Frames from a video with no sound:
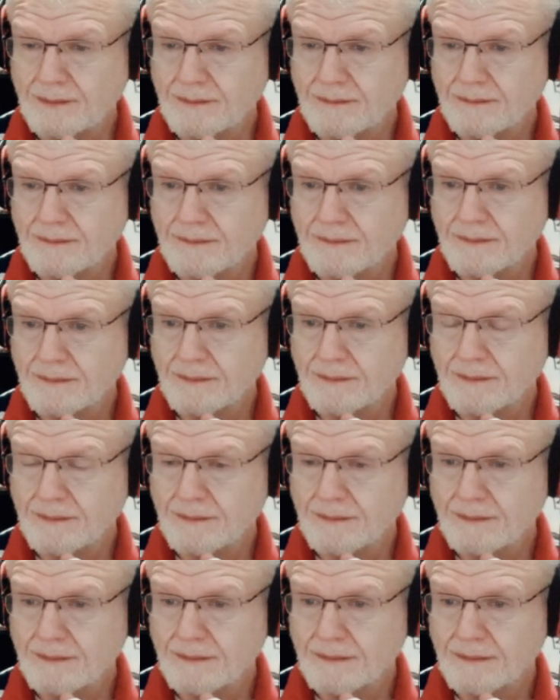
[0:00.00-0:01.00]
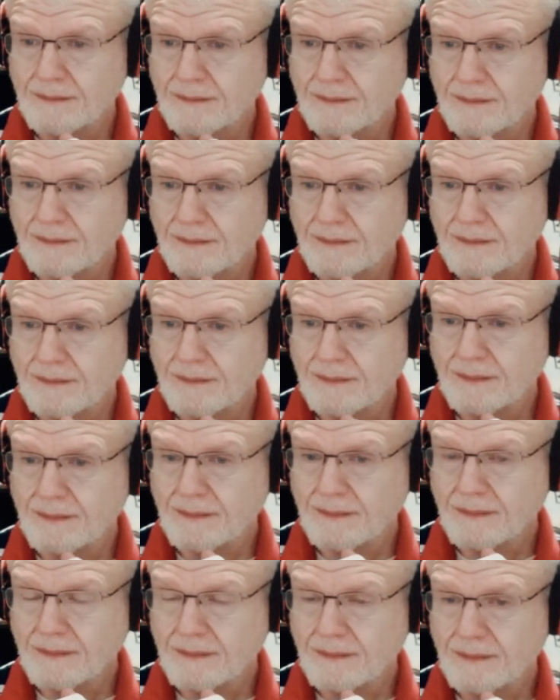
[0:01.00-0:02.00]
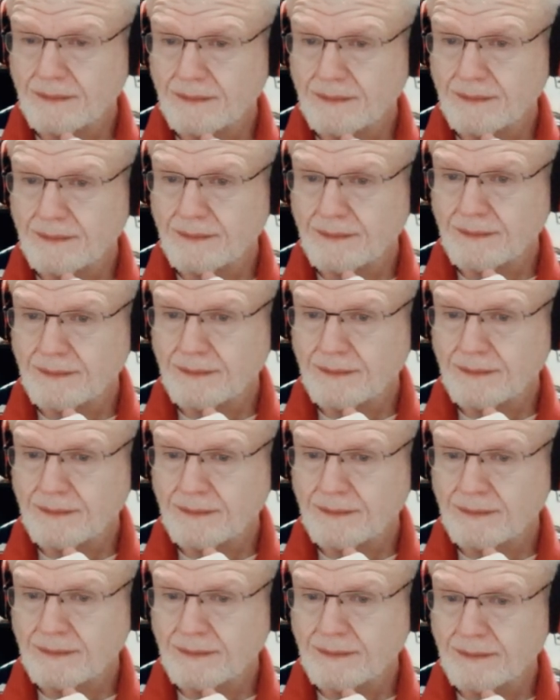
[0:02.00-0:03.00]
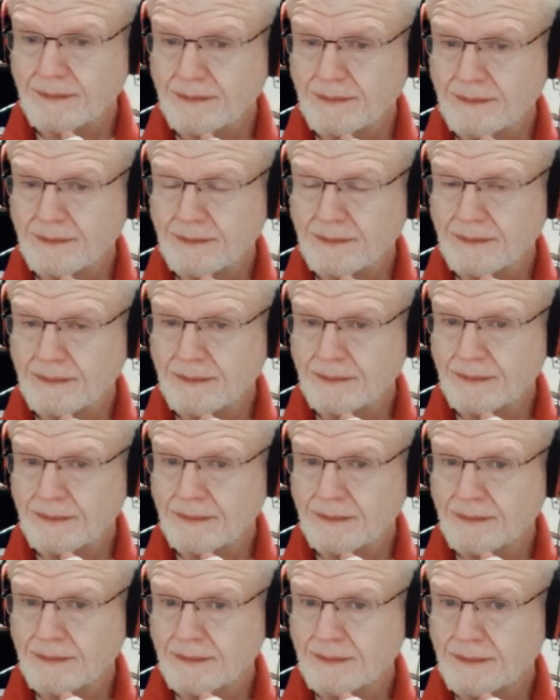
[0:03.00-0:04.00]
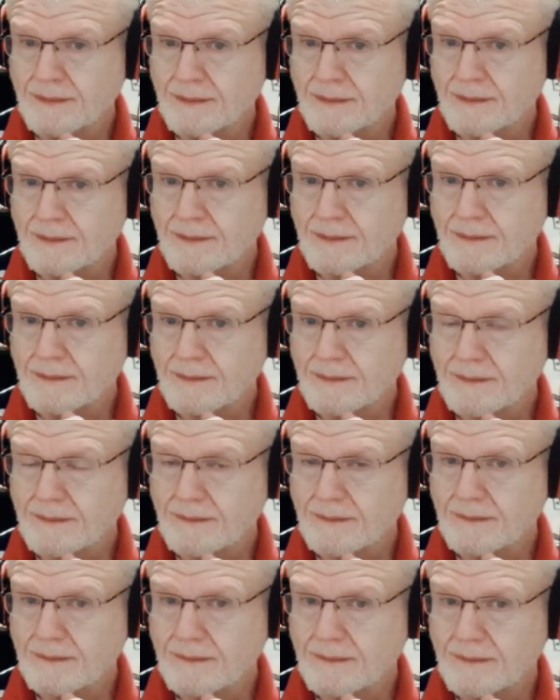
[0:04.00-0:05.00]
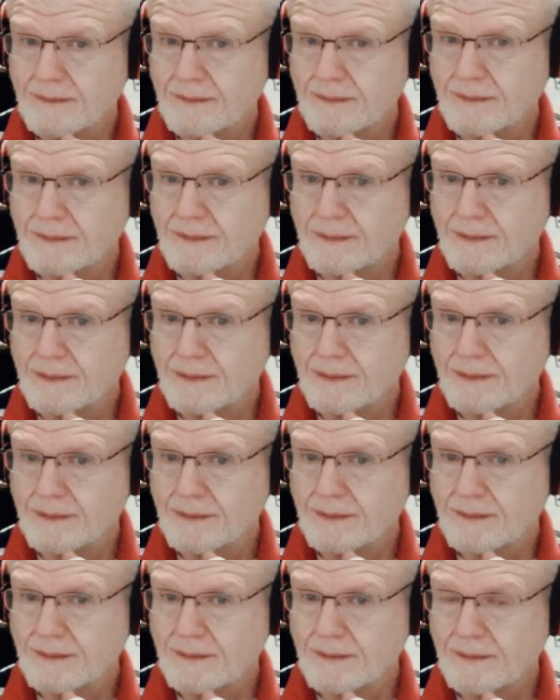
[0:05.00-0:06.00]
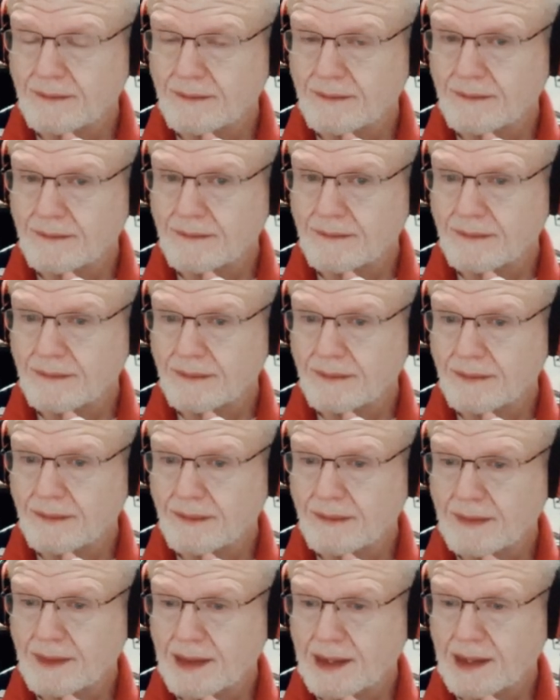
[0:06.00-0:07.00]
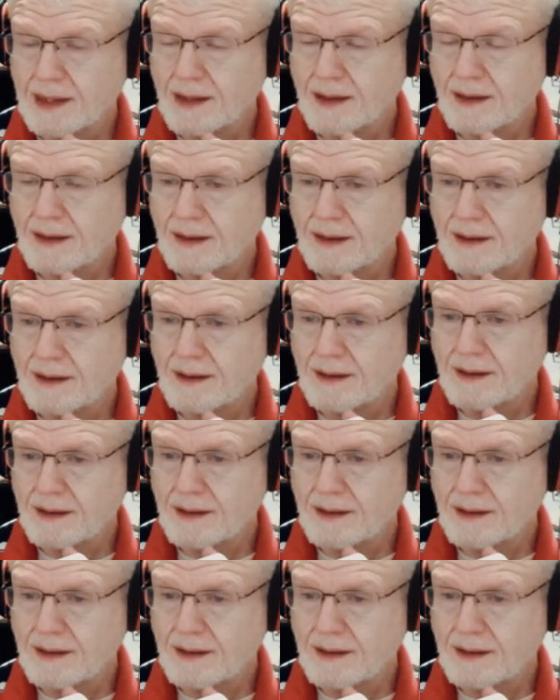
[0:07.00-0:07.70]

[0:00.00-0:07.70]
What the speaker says: (no one is talking)